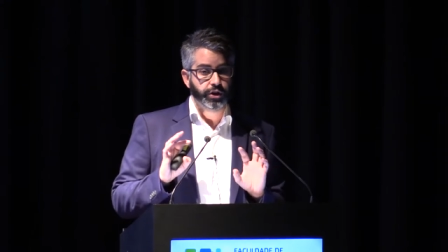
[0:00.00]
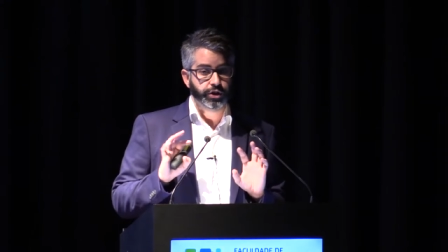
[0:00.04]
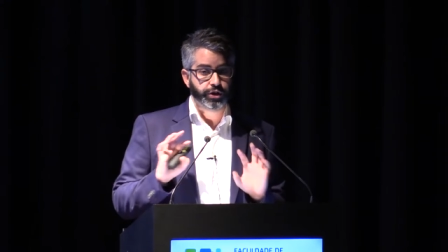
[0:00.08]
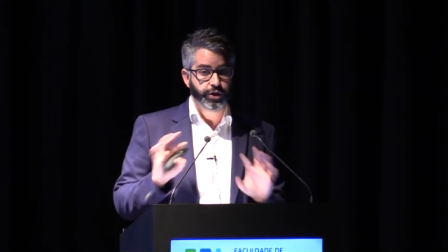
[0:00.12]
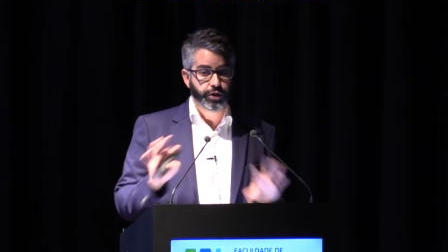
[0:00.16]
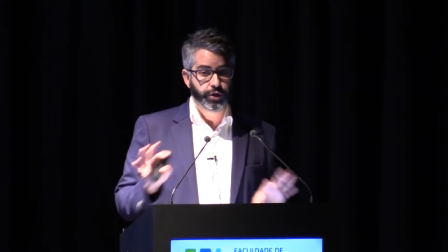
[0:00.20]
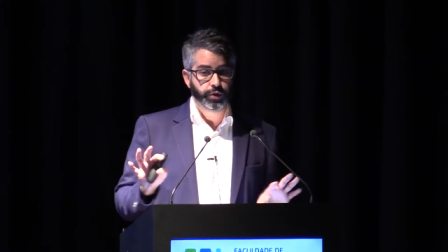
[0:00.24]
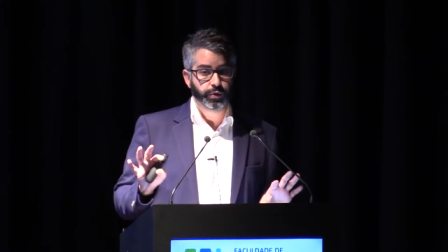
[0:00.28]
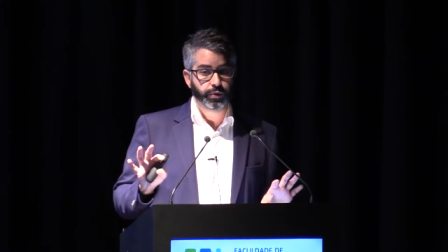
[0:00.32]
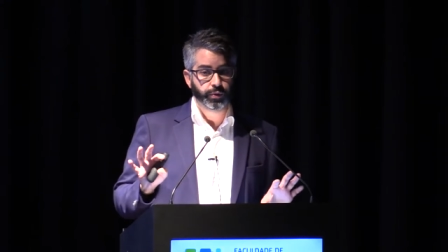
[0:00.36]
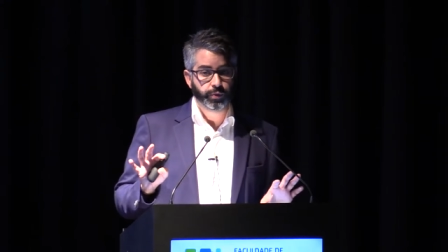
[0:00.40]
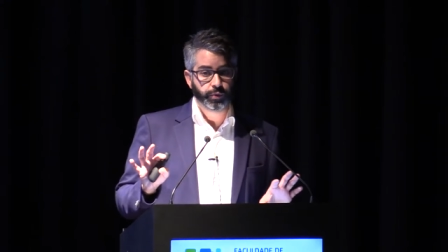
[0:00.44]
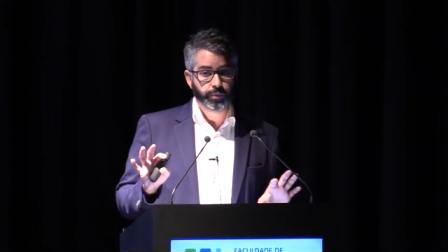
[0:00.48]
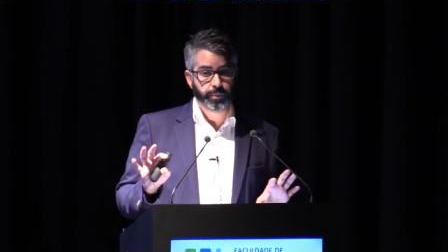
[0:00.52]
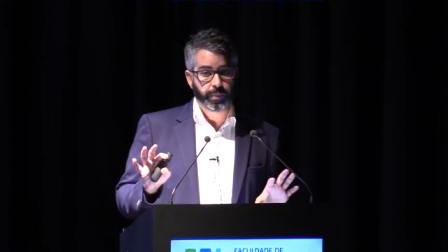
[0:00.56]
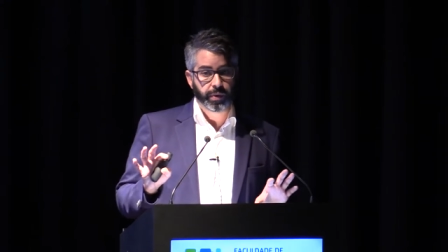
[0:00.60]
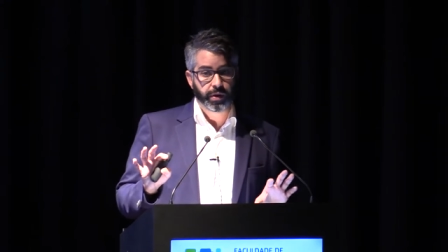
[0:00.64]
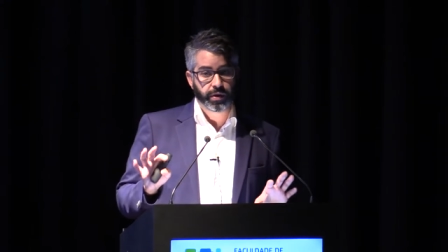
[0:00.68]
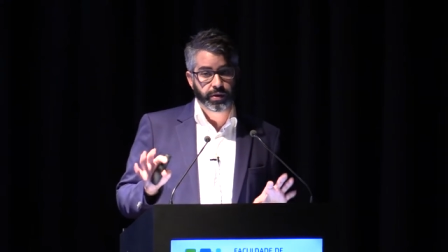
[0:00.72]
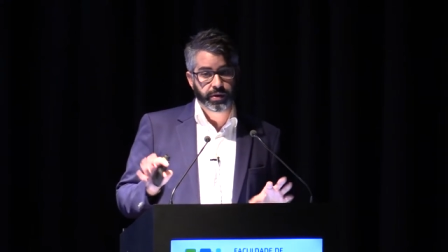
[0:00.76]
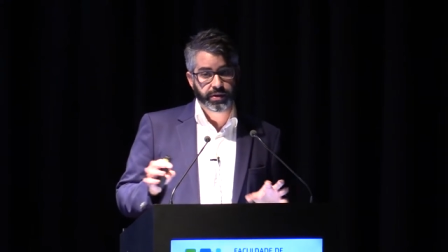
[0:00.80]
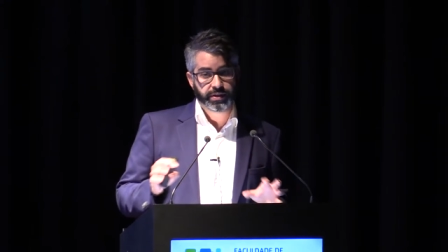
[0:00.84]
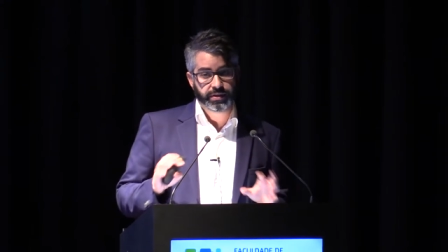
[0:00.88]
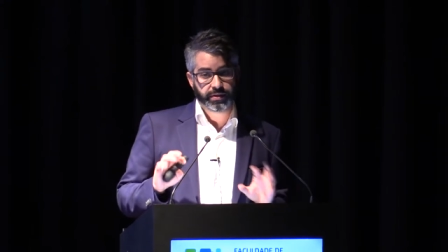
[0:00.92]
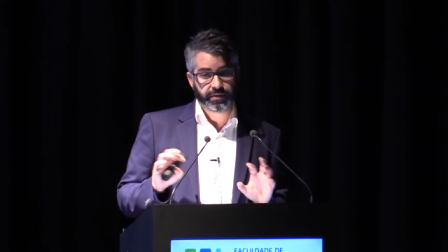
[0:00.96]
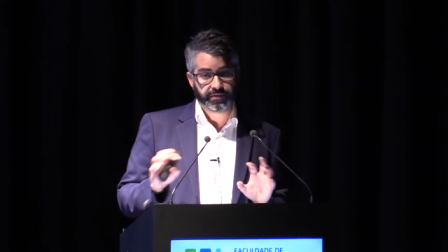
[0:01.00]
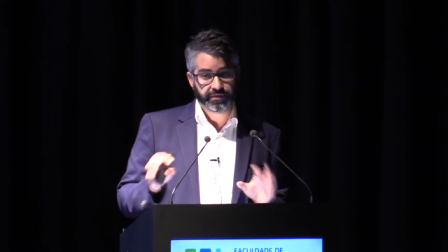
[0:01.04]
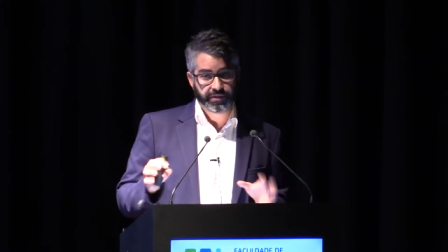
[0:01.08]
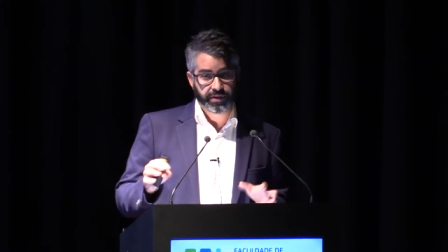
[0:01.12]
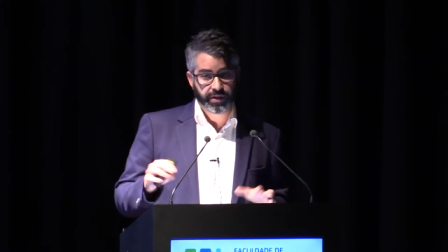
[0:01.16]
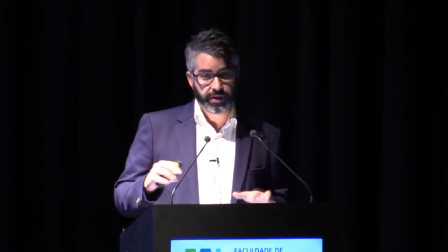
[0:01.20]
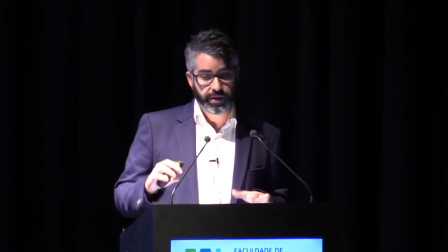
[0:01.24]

two parts of